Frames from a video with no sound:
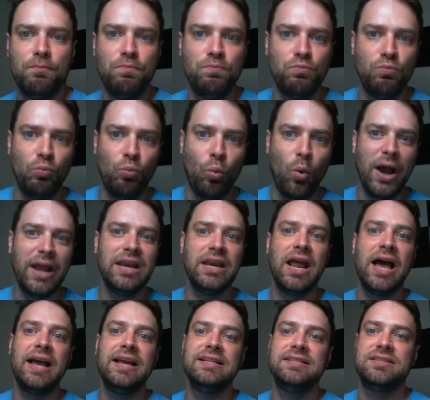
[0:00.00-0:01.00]
White
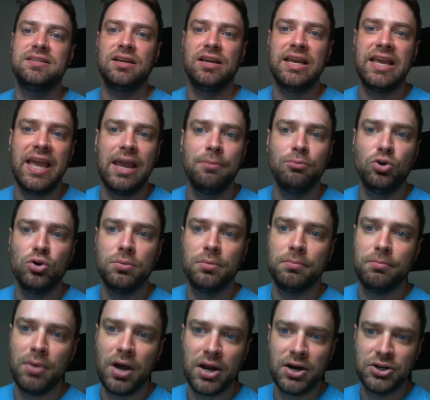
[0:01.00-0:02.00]
Knights game room at
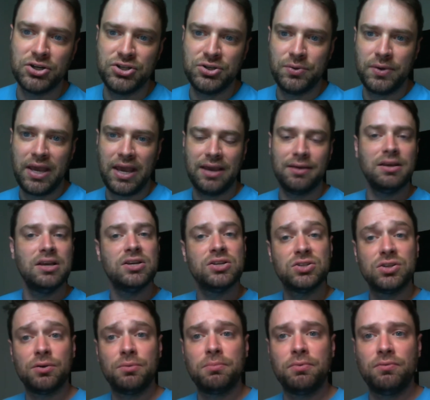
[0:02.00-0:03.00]
Modern 2K.
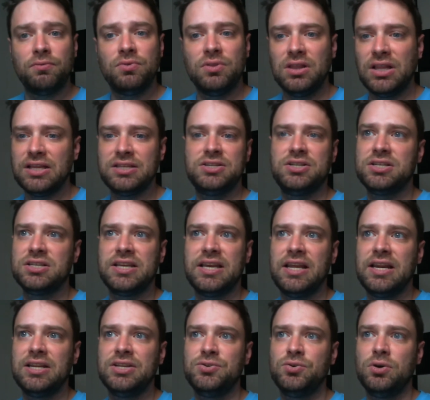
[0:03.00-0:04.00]
So let's just get
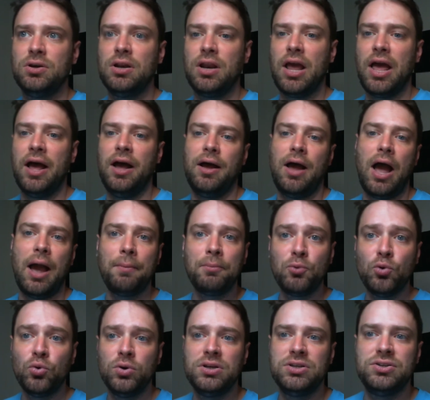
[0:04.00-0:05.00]
into it. I'm
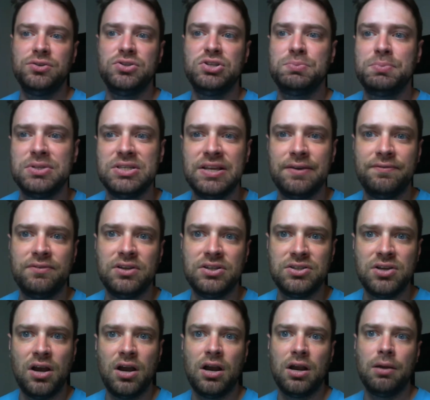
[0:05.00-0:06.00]
going to specifically
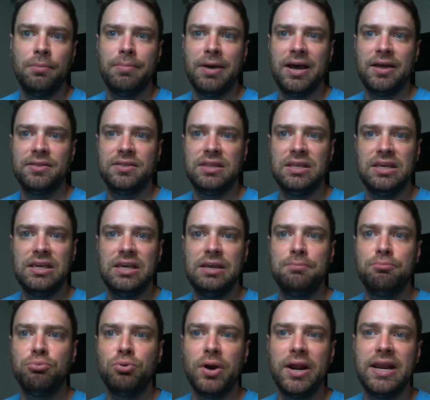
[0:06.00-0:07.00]
talk about the
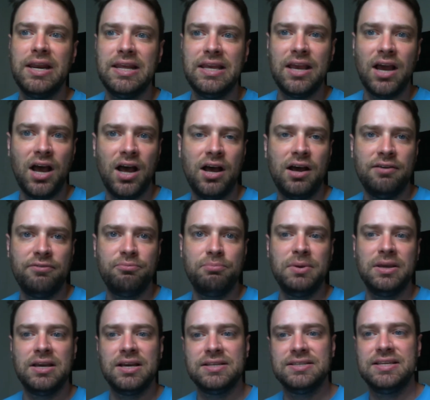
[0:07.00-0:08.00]
Brady Huff
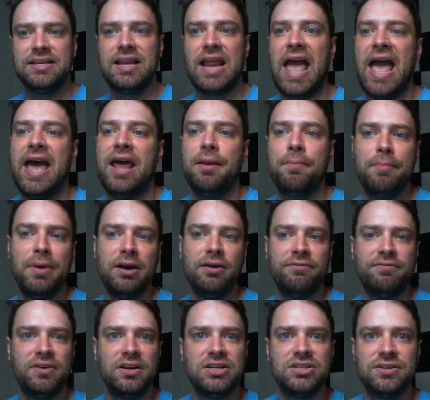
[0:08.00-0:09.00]
because it had a better
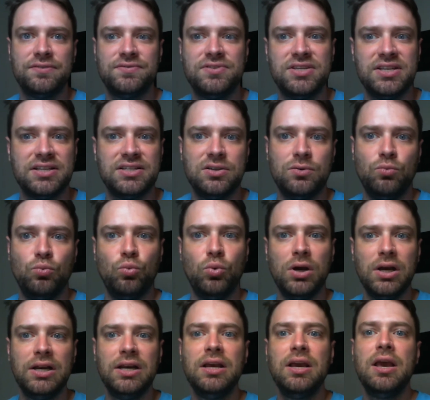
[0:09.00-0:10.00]
finish of
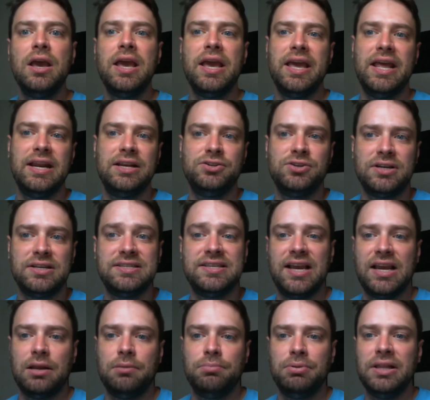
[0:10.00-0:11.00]
6-1 and it took
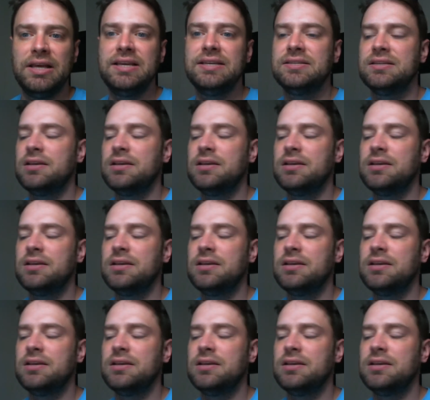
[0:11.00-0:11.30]
second place.